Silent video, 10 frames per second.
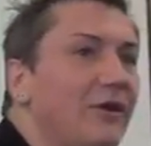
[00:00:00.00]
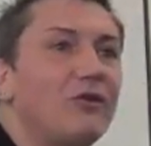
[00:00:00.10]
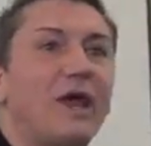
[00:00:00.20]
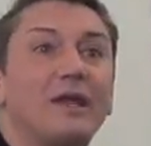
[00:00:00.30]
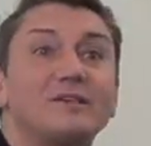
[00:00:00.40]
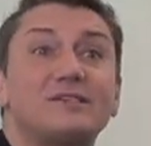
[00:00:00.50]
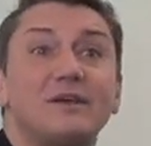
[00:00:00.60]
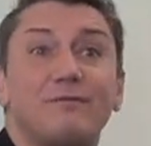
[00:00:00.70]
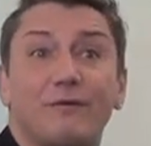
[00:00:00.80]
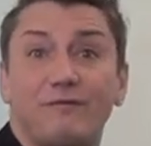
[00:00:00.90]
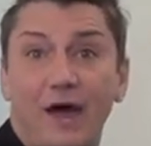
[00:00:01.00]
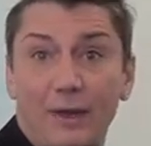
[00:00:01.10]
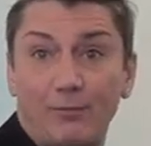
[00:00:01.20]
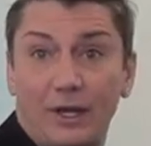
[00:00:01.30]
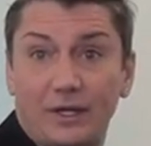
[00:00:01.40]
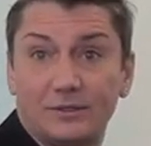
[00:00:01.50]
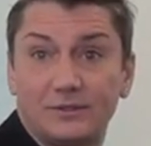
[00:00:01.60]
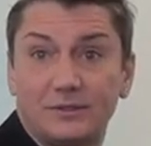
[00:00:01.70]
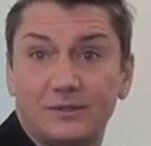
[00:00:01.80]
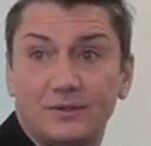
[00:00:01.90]
you let it sit for 5
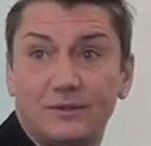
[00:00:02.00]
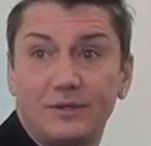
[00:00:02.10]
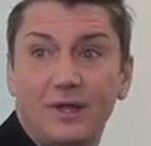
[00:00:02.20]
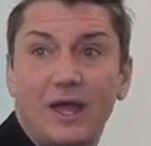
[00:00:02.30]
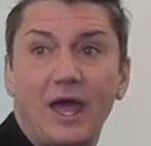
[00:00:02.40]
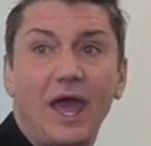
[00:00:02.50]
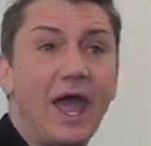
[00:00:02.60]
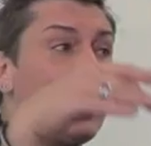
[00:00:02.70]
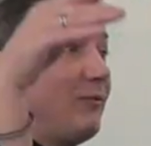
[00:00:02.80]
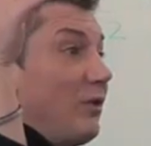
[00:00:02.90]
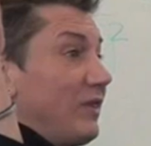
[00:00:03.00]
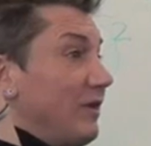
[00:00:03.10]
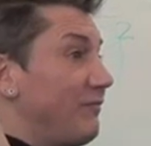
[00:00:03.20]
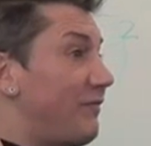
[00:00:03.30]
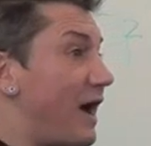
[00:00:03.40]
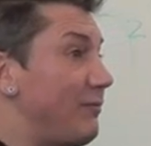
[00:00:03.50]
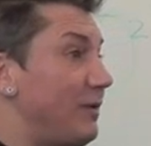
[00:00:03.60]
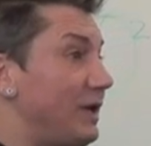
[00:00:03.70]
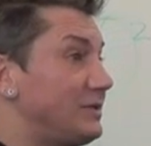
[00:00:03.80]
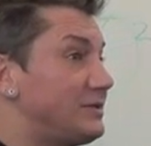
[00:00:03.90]
minutes. And within 5
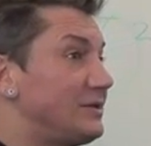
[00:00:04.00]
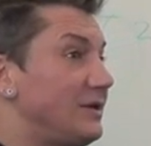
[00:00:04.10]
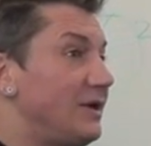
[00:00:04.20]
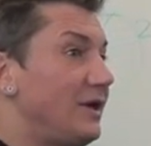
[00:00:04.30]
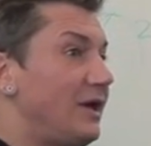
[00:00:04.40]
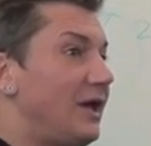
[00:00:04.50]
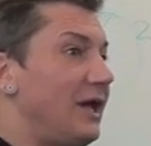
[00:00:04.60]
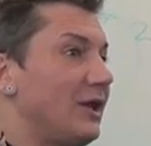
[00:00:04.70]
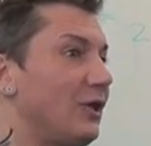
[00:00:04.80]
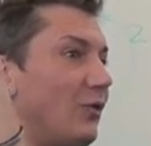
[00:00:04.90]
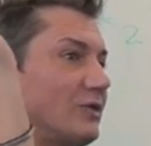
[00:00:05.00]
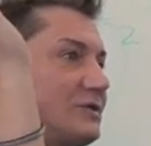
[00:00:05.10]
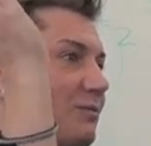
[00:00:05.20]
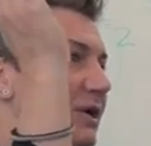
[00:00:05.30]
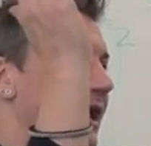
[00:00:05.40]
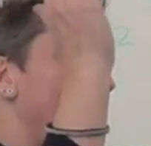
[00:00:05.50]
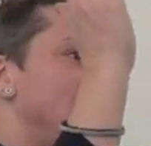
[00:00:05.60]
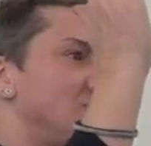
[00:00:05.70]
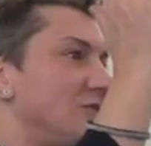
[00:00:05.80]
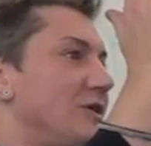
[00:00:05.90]
minutes, it lowers the
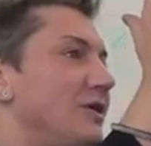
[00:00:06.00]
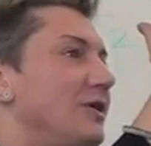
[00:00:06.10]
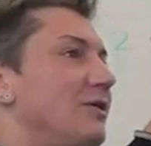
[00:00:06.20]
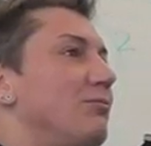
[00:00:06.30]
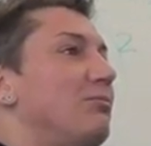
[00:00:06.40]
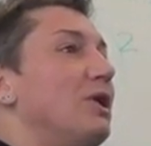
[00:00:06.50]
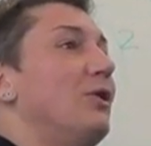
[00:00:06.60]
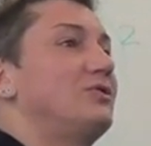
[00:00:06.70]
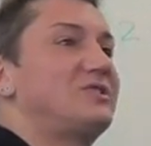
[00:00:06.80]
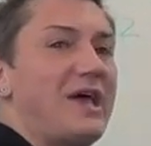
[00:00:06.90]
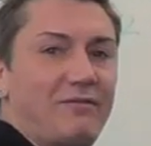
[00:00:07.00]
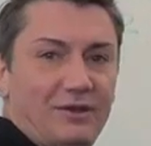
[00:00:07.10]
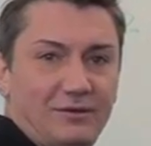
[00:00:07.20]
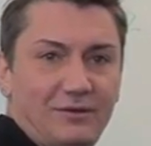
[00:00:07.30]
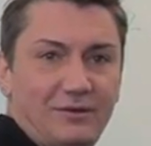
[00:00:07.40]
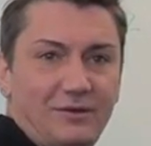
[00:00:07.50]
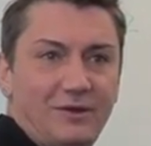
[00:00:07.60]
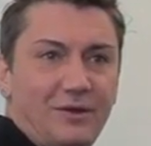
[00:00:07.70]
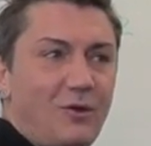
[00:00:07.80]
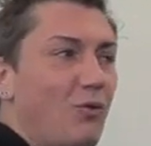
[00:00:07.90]
pH below 7.
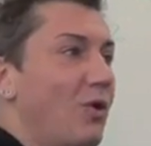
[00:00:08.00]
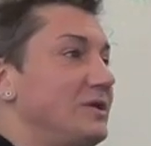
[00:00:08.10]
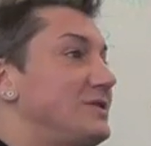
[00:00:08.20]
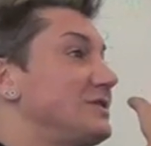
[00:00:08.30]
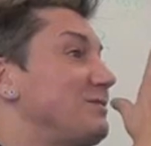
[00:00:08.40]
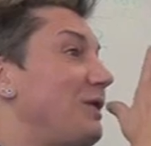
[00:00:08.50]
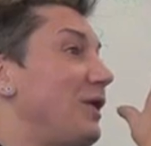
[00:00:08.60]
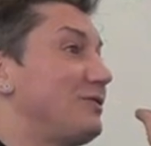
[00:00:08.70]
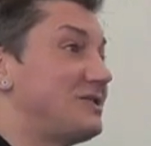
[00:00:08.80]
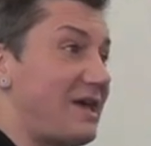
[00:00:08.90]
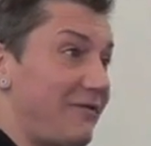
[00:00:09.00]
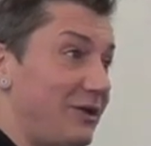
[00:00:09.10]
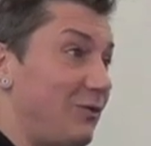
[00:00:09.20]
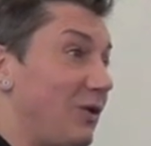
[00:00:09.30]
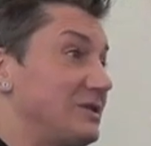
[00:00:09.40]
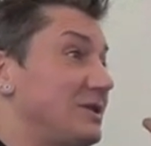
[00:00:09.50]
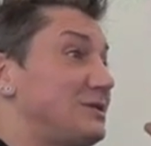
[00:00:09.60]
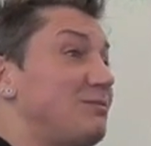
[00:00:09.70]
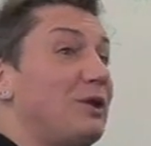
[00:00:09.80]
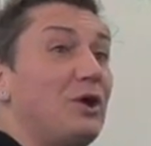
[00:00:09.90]
Once it's below 7 and once
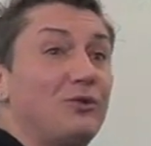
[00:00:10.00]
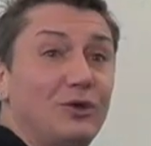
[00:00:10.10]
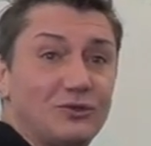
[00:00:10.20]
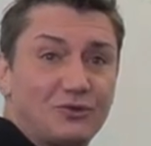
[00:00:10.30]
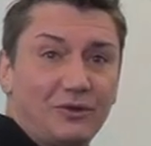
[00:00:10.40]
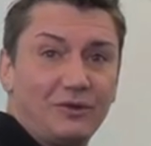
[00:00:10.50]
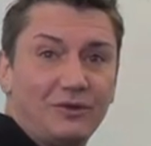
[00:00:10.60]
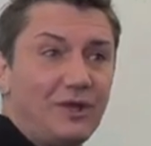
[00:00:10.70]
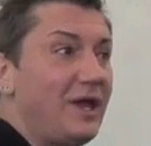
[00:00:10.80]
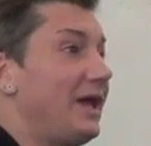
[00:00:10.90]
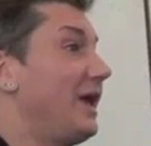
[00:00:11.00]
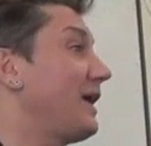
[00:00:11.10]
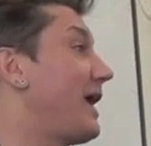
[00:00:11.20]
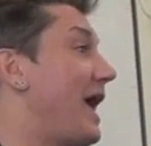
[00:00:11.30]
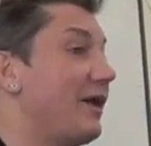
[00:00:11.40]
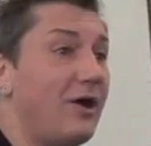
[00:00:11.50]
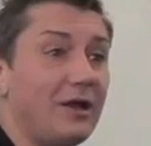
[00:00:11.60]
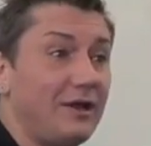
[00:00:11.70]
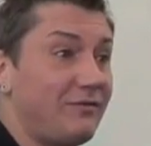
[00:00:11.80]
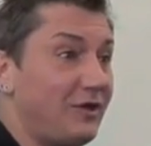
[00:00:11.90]
it's below neutral, it
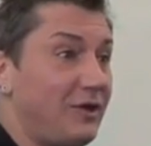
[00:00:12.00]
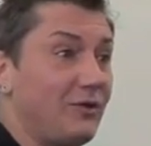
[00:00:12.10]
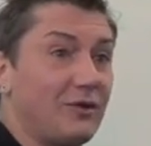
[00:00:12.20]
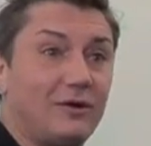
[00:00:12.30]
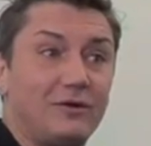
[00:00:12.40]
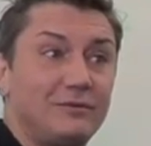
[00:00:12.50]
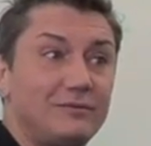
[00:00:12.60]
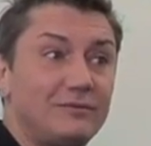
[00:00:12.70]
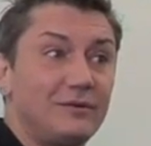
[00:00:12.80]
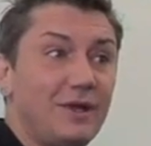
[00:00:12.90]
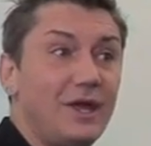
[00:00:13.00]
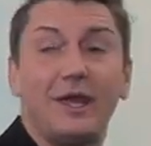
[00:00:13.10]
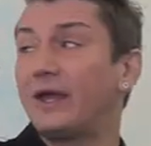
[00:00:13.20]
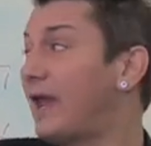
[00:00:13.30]
cannot lift the cuticle, it